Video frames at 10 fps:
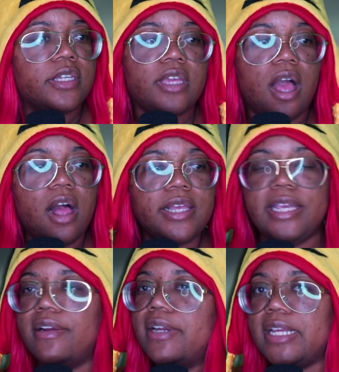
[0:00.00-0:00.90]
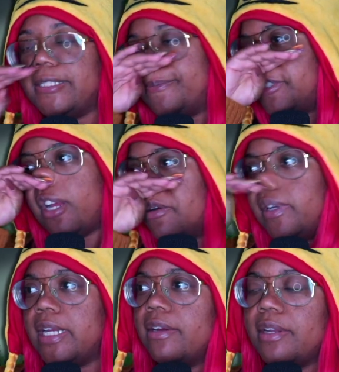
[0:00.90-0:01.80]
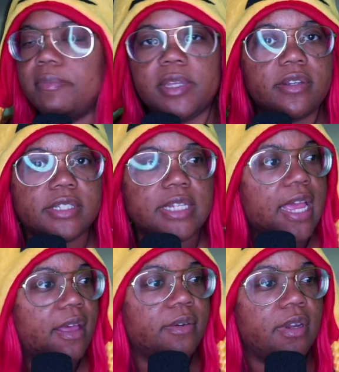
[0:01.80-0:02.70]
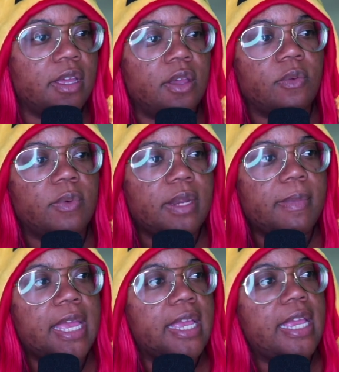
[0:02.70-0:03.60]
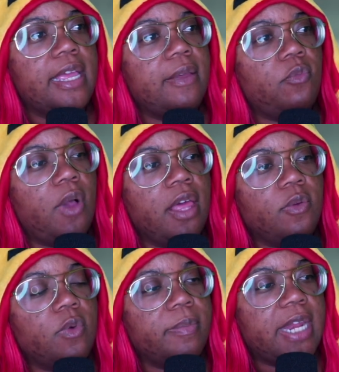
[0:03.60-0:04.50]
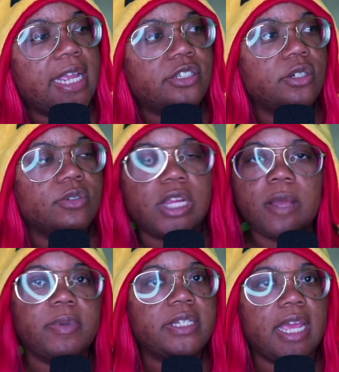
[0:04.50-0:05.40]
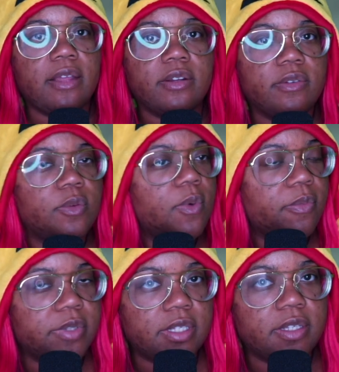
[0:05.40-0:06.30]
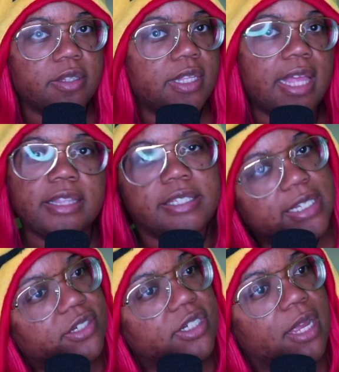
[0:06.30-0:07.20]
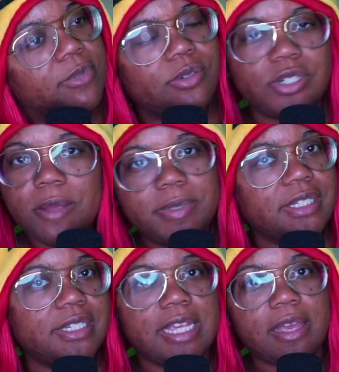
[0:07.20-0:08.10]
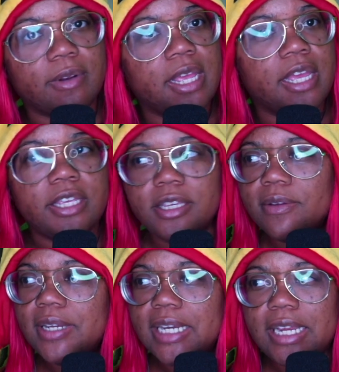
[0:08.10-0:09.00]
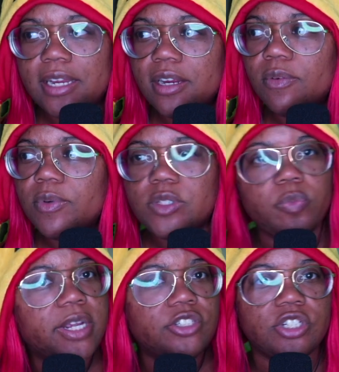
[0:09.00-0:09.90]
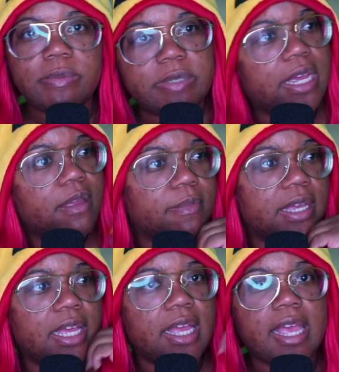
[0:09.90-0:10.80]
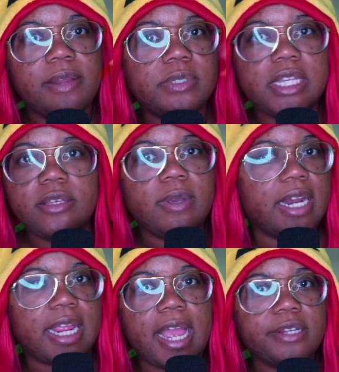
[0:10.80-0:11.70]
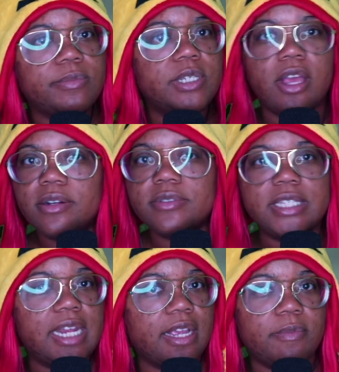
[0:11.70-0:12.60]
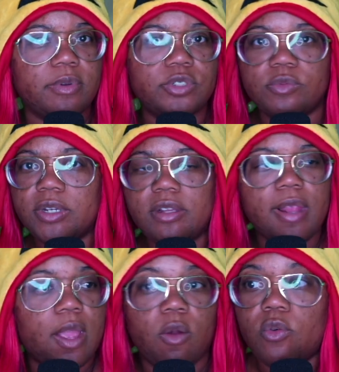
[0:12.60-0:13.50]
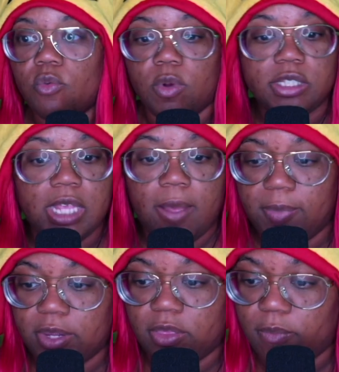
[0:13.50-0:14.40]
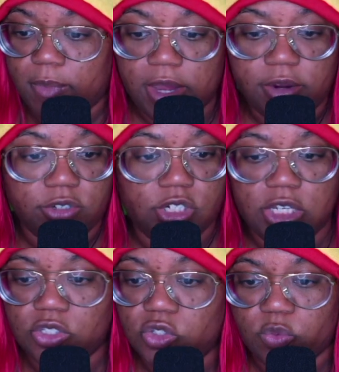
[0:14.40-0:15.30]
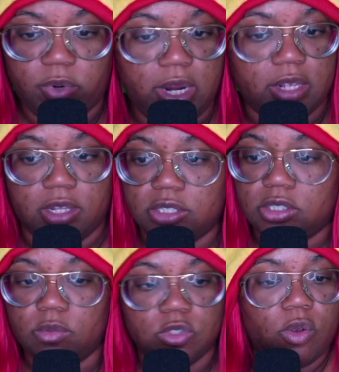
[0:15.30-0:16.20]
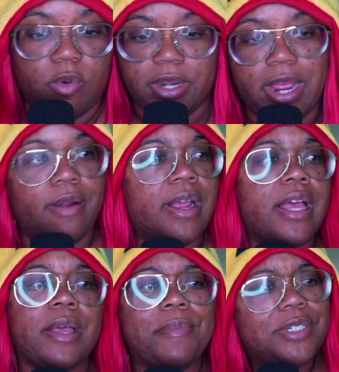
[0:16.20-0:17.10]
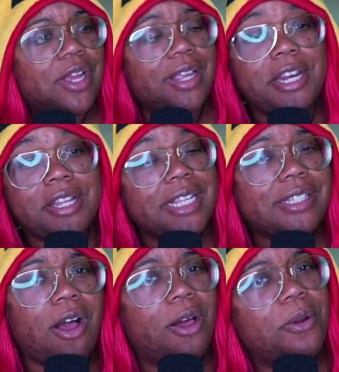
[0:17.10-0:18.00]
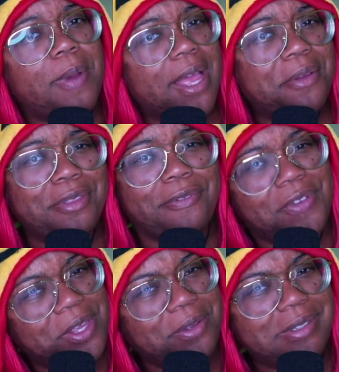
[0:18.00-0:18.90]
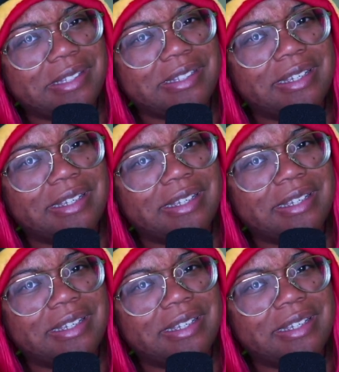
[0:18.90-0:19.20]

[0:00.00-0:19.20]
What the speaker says: y'all hear this, but y'all don't hear in the middle of town when a man, other woman, ain't your shop in town? The one with the had the tea shop. Your shop is in town. You in here when Sprig jumped up and was like, you gotta catch me. Y'all don't see that commotion where you're like, oh, what's happening? The mayor's chasing Sprig. Let's see what's going down. But y'all hear this all the way out in the fields?